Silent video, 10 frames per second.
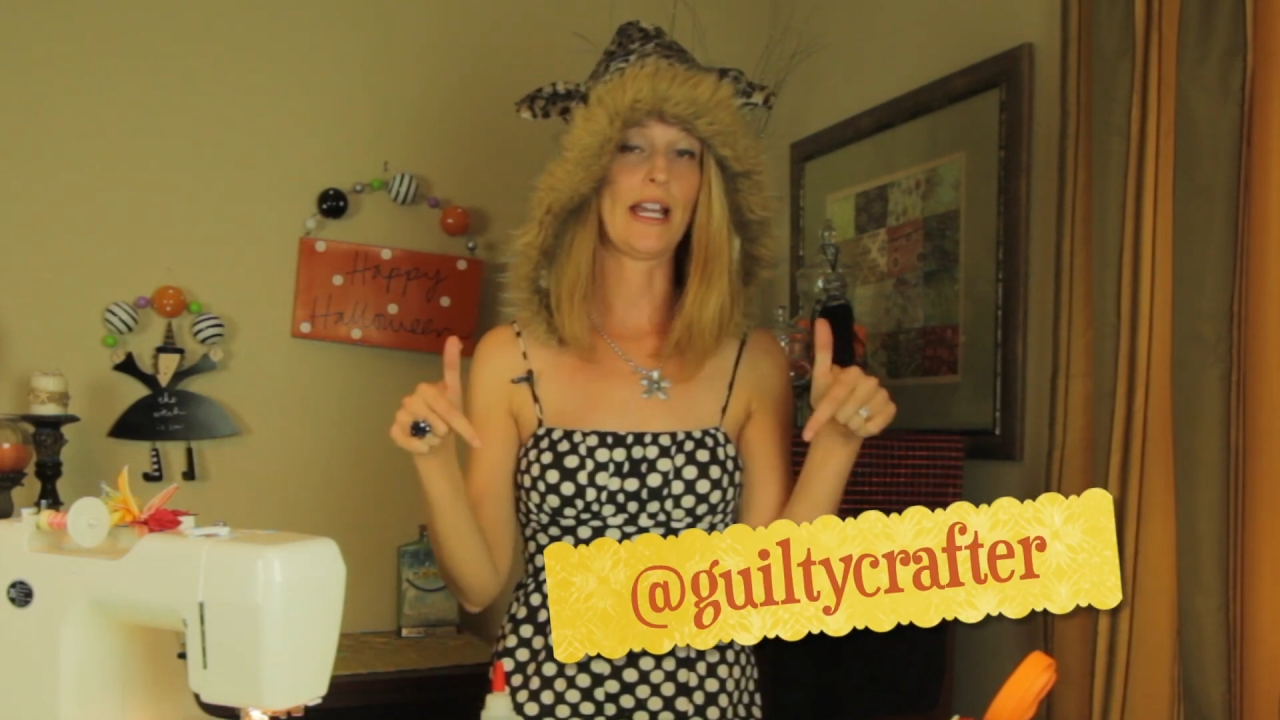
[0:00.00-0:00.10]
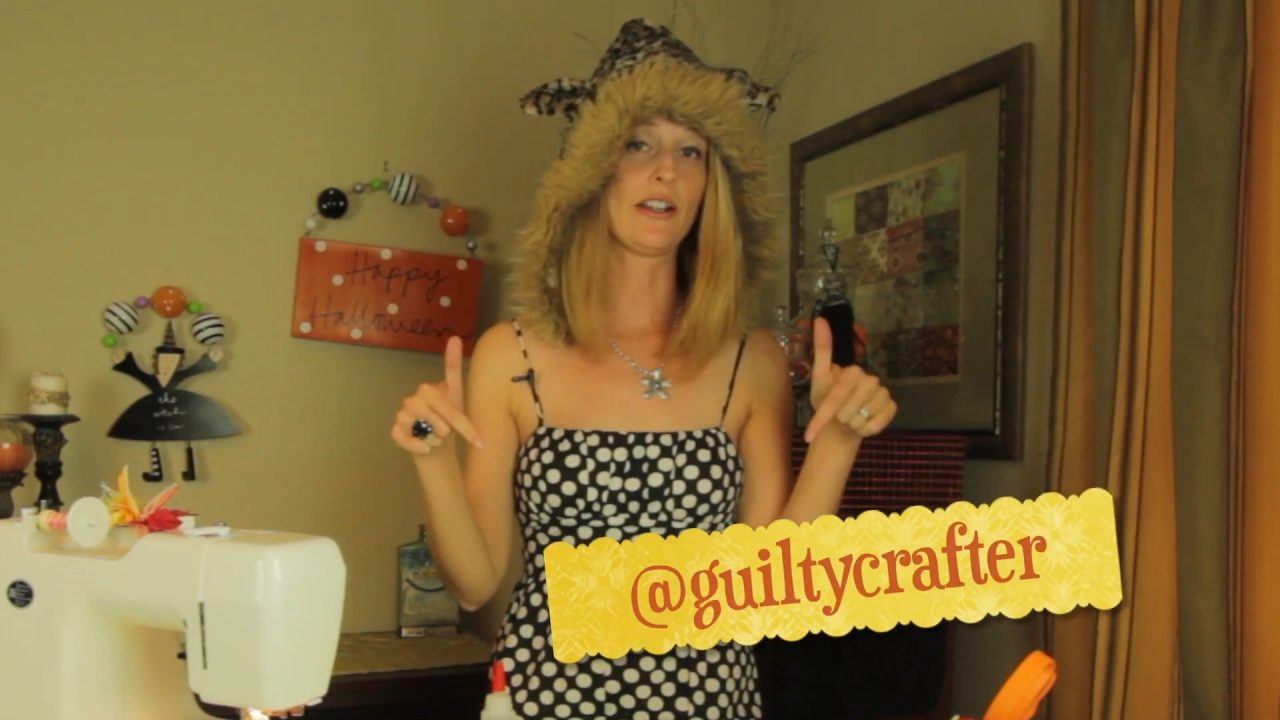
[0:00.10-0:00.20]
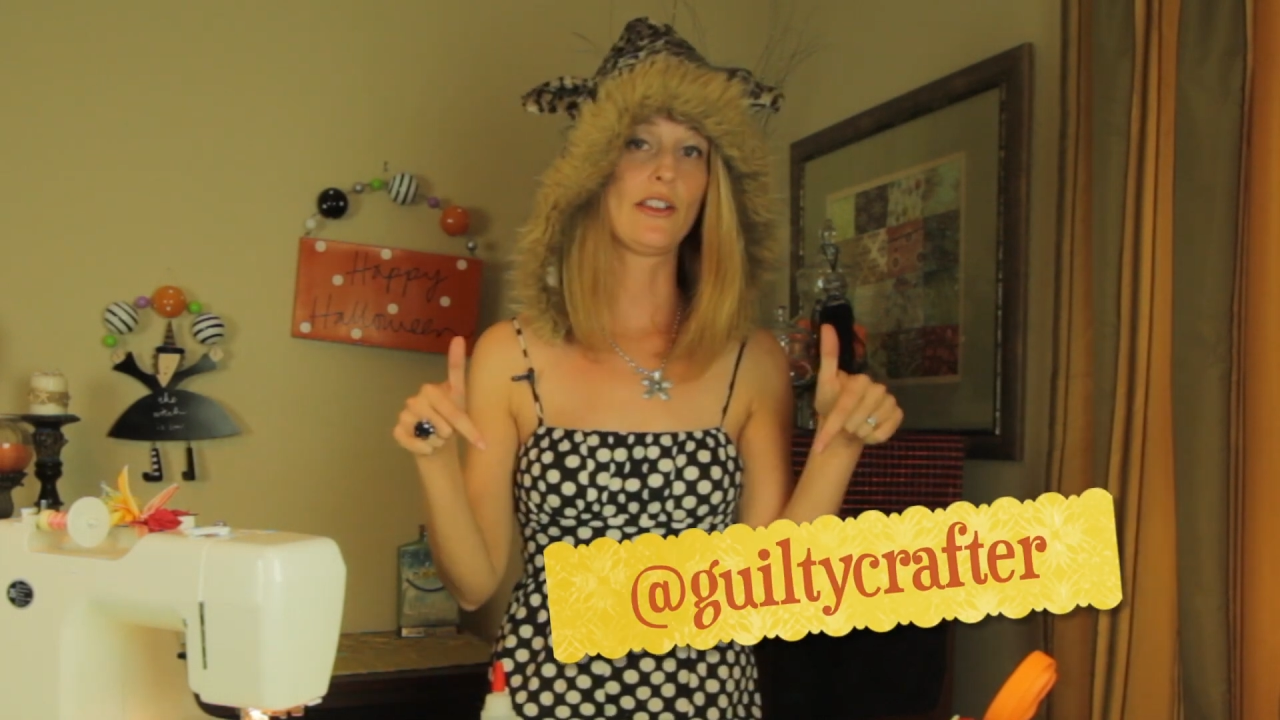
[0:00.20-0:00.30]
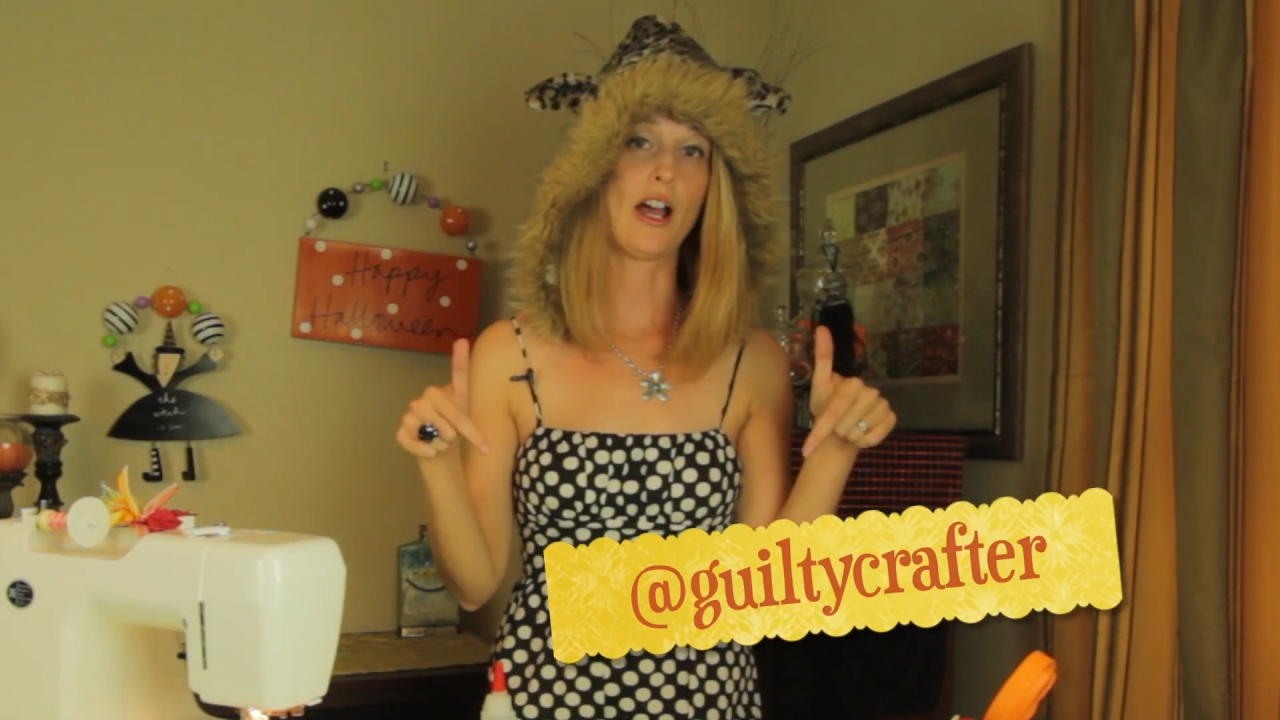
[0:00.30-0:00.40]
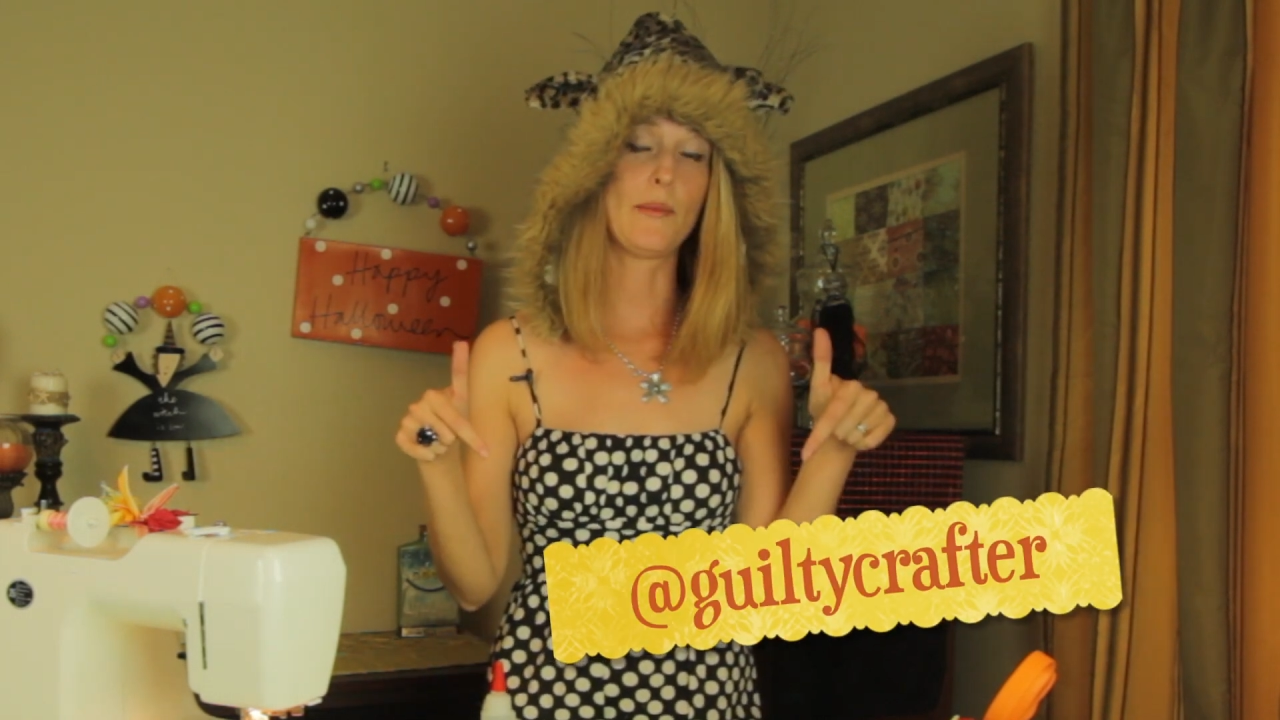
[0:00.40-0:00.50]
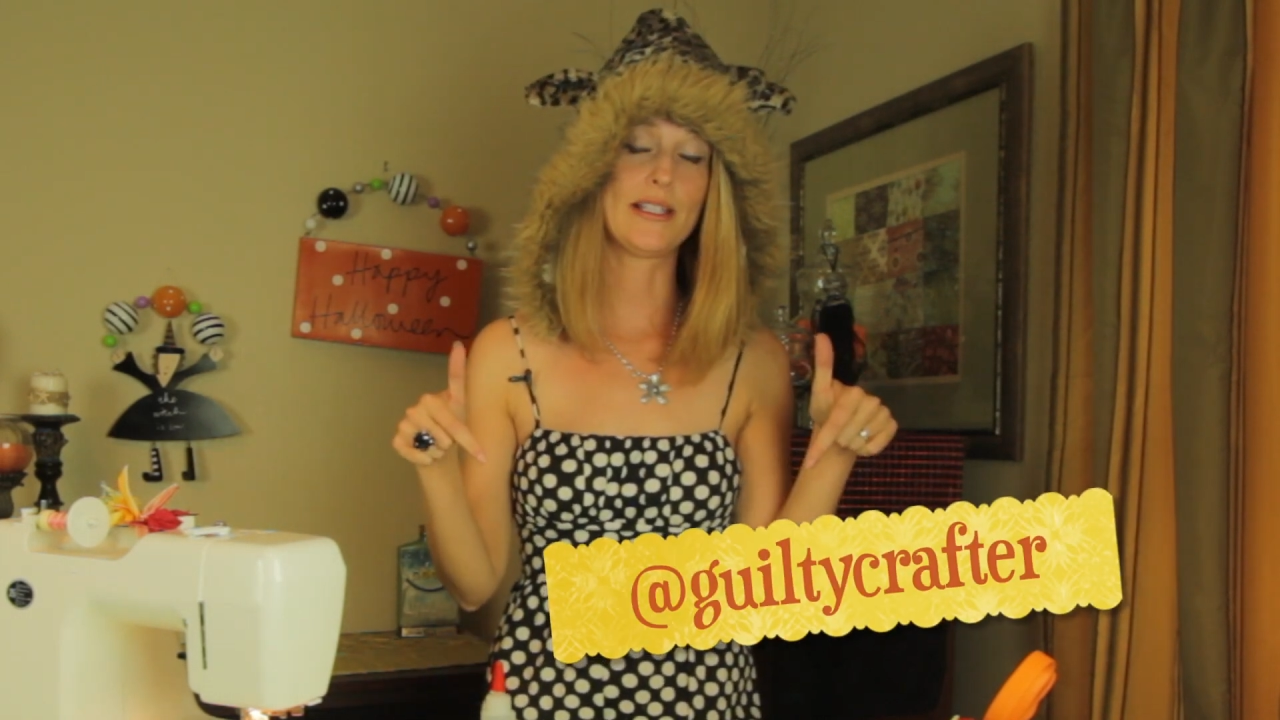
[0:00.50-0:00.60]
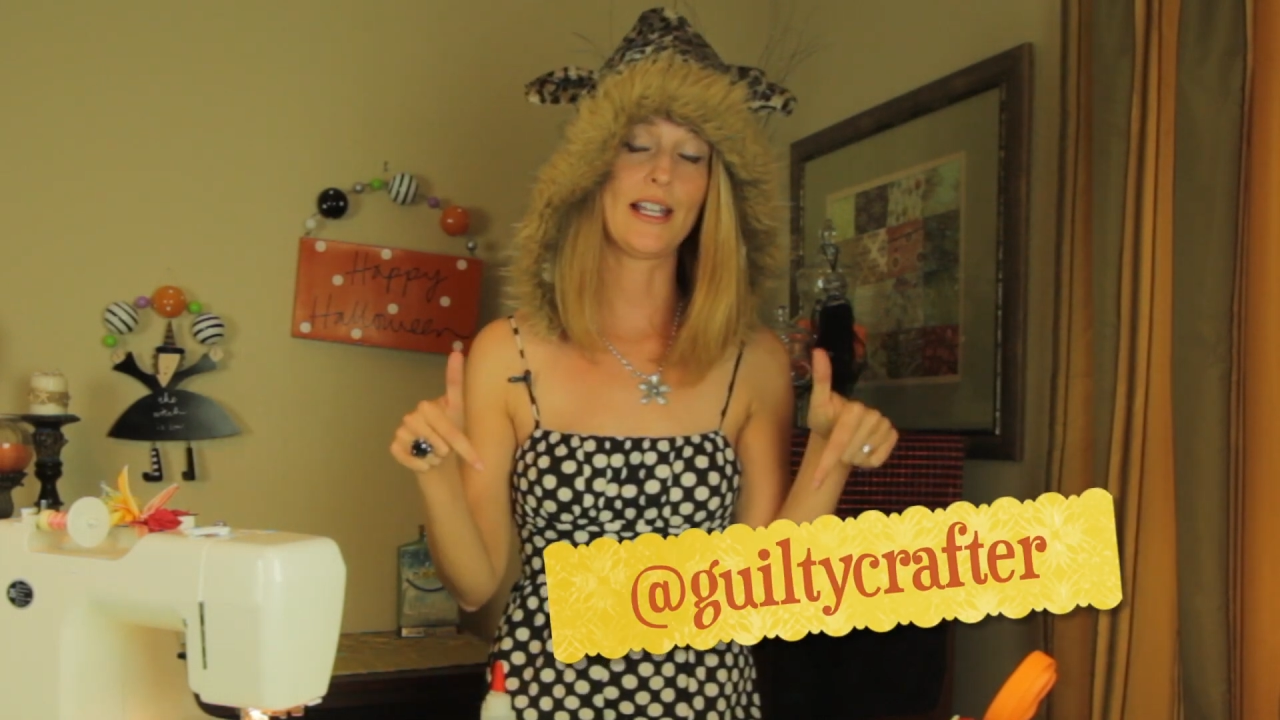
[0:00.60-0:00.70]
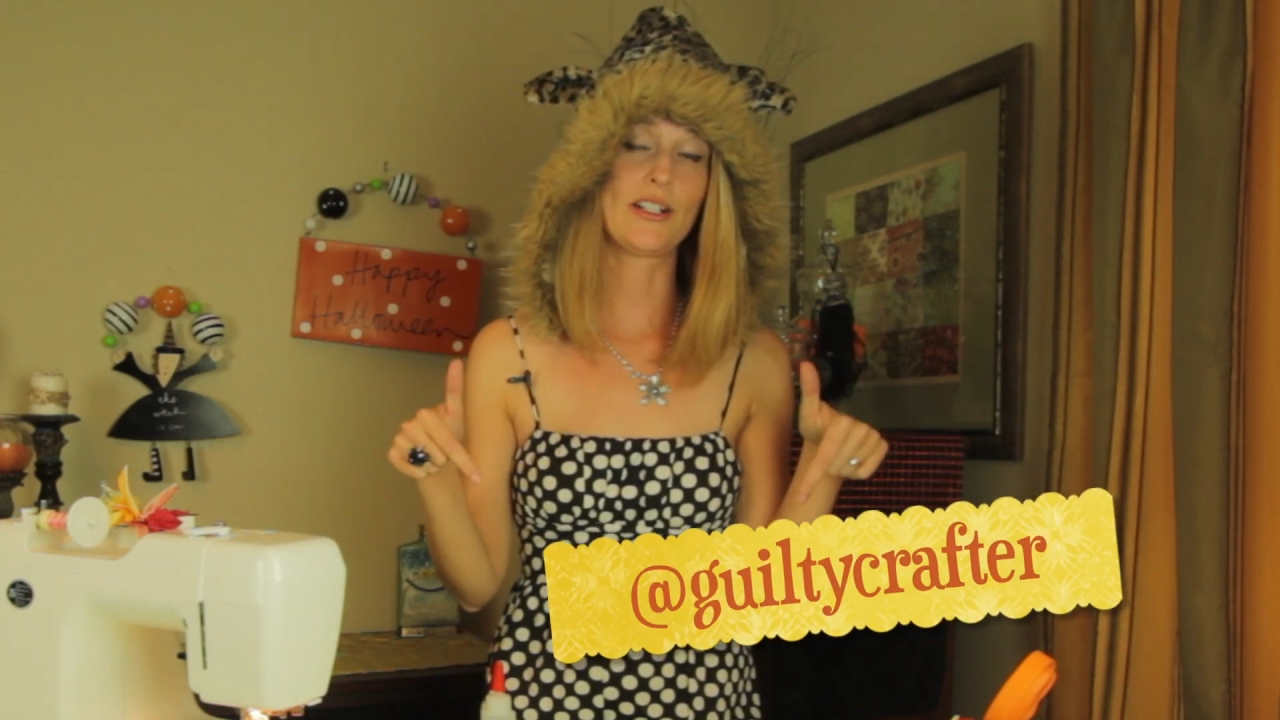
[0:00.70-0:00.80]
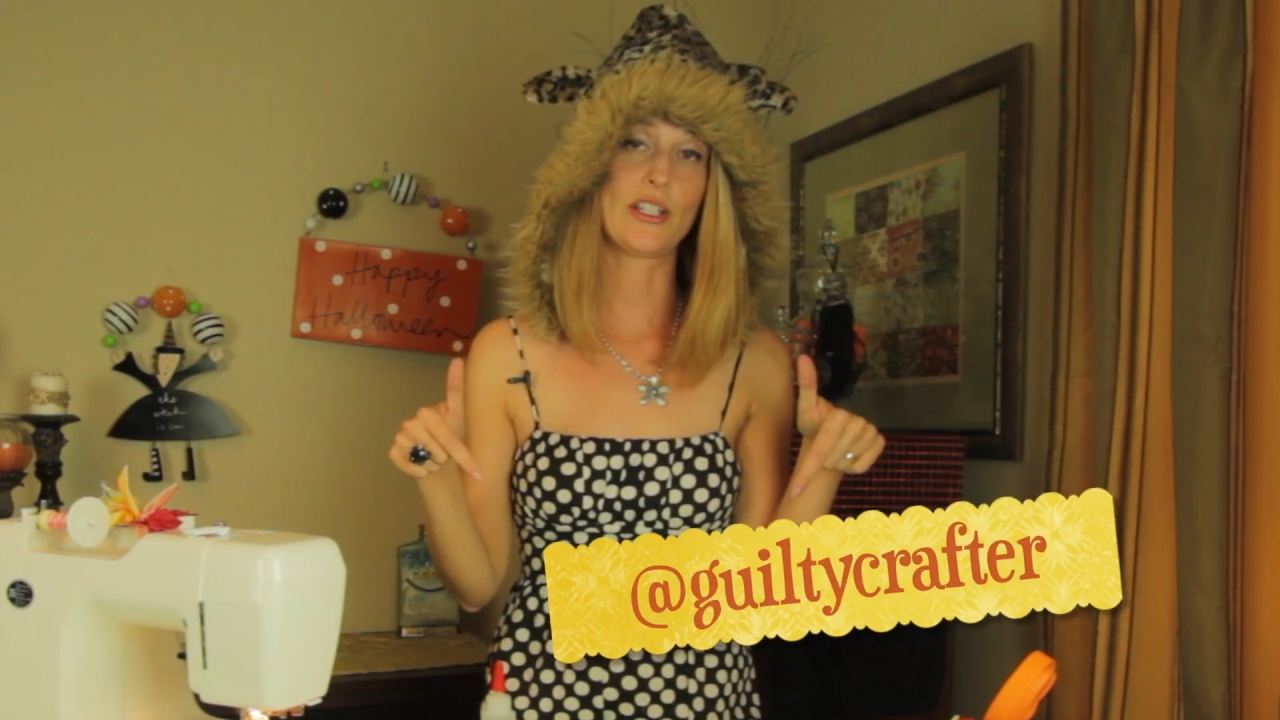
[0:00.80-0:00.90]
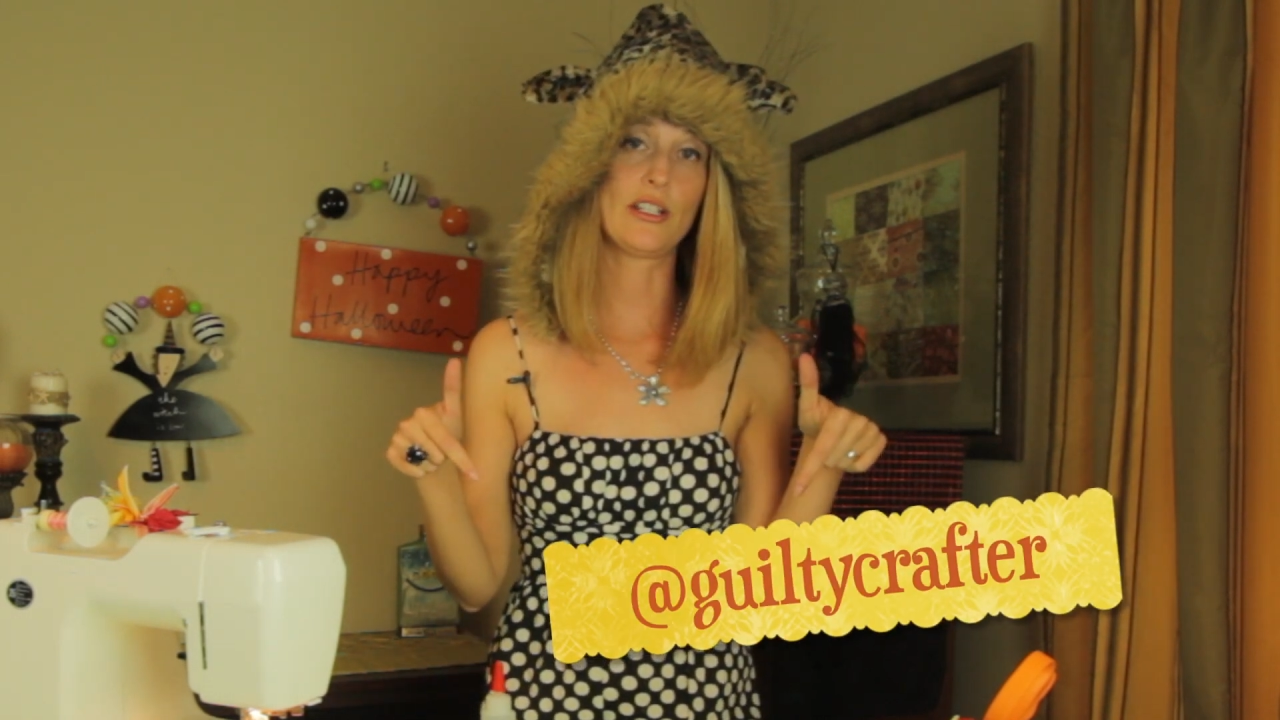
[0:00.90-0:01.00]
down in the comment
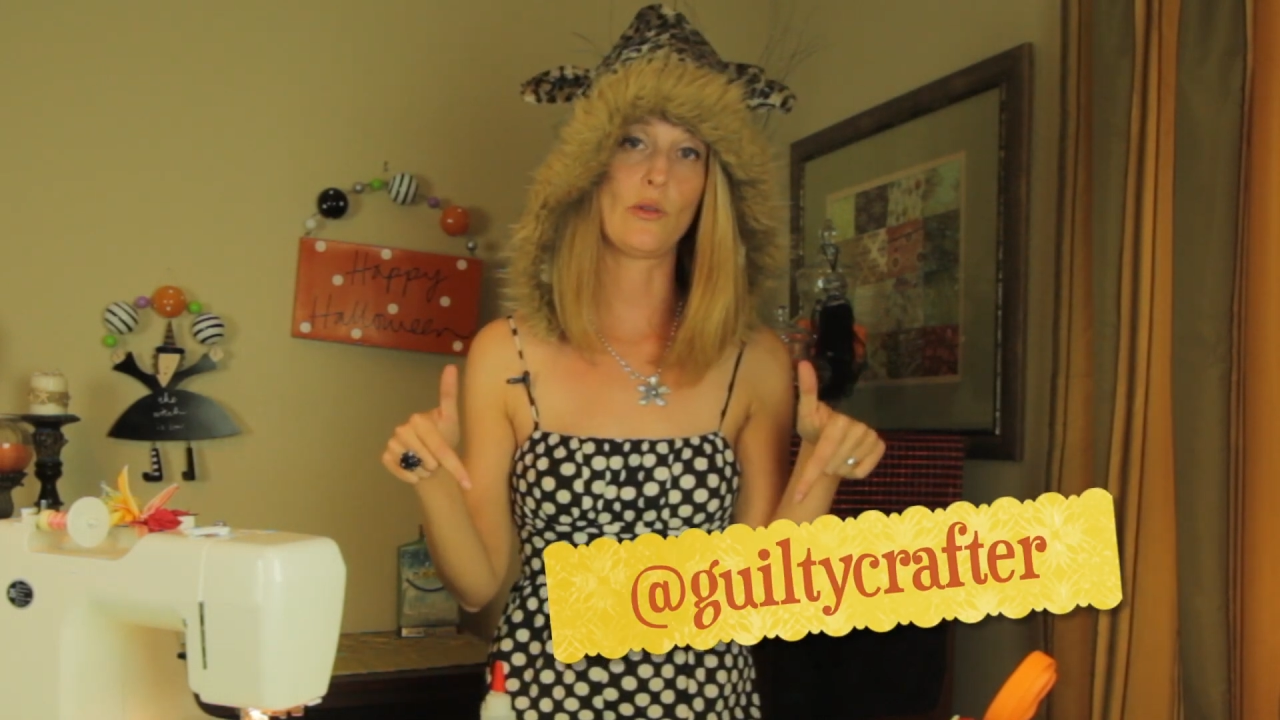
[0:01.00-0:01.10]
section